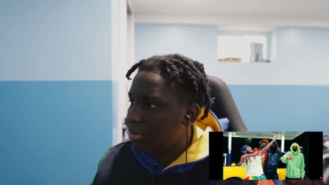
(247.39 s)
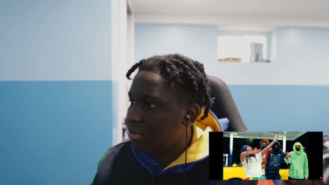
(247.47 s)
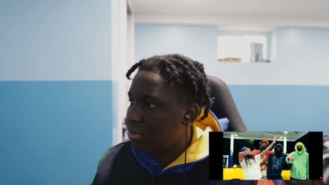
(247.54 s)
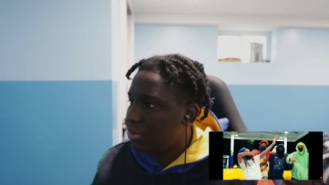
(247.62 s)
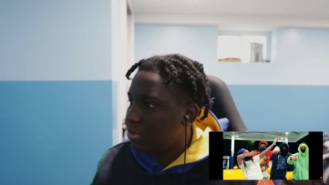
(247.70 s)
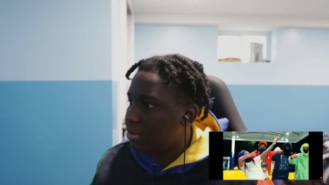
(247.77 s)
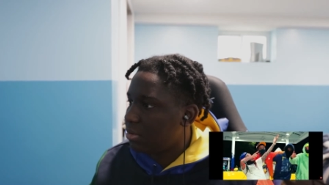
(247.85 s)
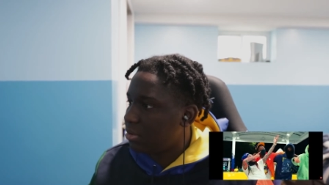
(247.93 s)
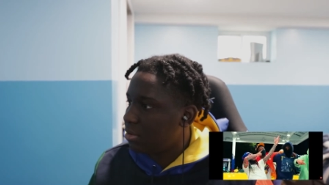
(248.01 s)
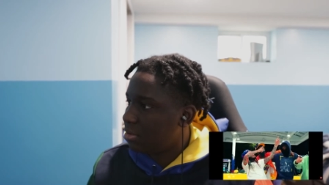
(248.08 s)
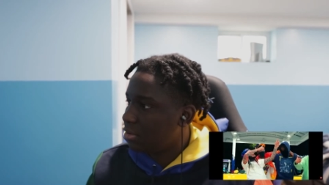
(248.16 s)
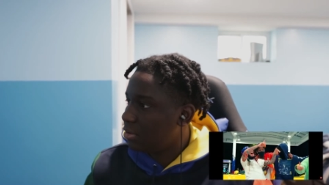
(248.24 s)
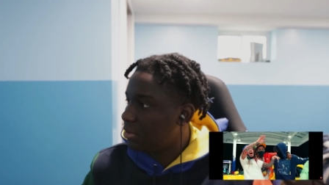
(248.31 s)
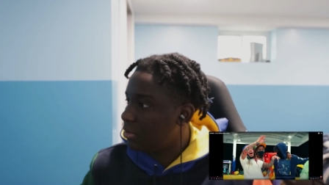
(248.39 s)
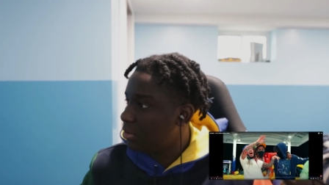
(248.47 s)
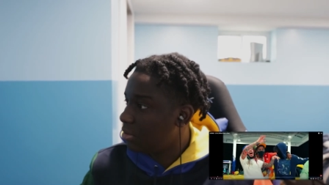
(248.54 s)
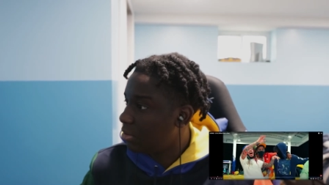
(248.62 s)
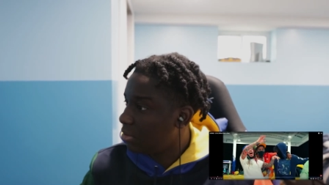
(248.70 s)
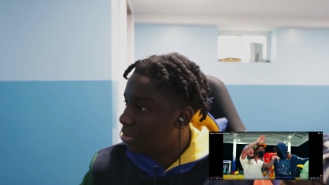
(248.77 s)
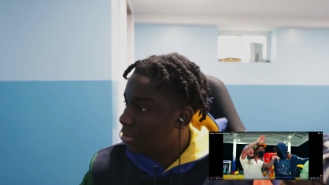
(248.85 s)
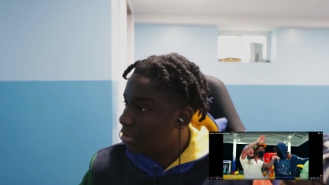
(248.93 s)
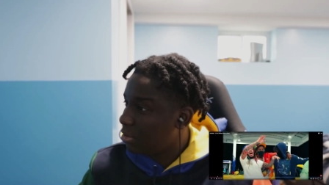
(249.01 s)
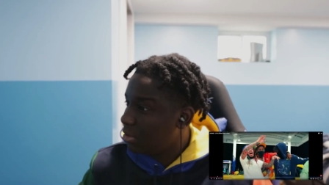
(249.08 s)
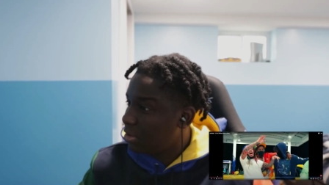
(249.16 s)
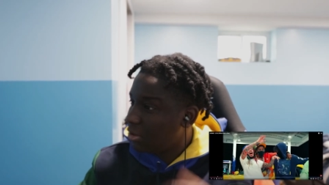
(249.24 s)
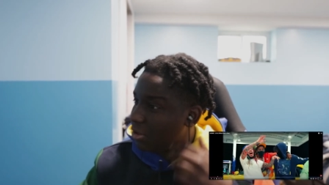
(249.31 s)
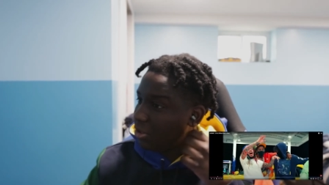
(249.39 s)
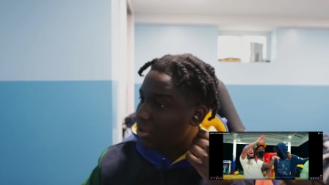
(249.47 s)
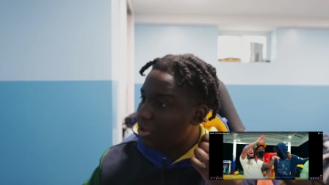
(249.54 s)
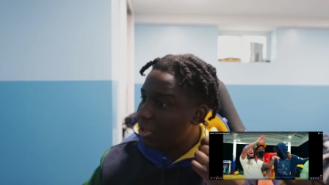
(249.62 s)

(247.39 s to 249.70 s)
na na na na na. Yo,